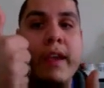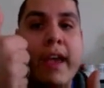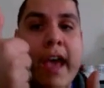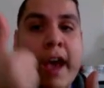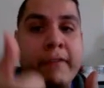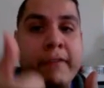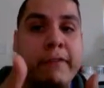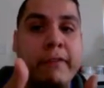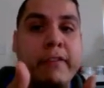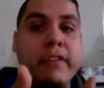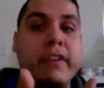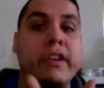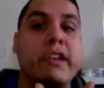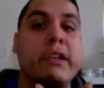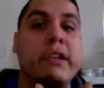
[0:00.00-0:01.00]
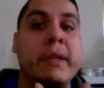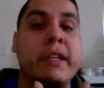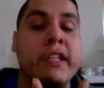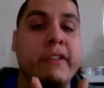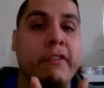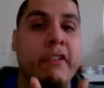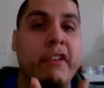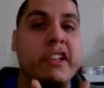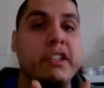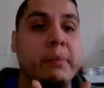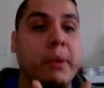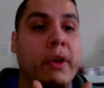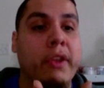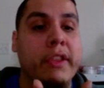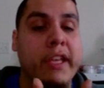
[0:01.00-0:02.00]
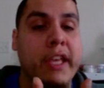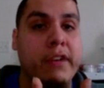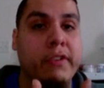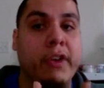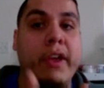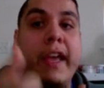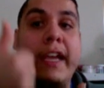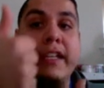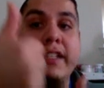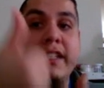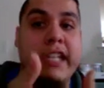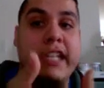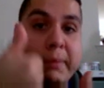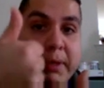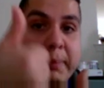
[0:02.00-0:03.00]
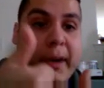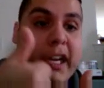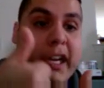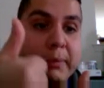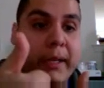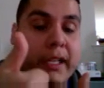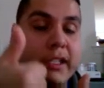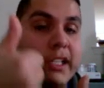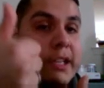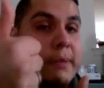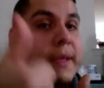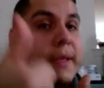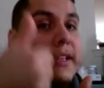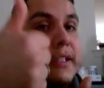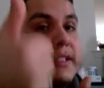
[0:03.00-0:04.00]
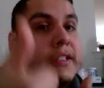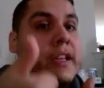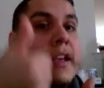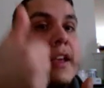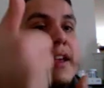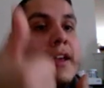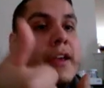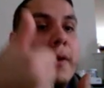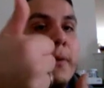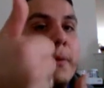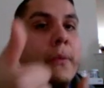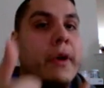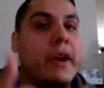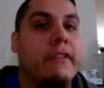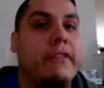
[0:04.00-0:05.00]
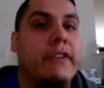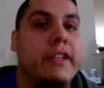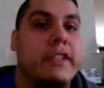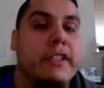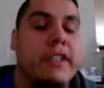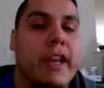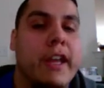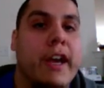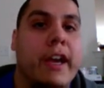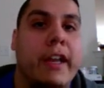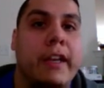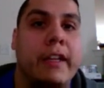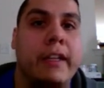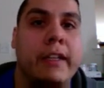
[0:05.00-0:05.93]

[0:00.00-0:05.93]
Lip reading: f could be differentiable on the interval except possibly at c, because what if it's not,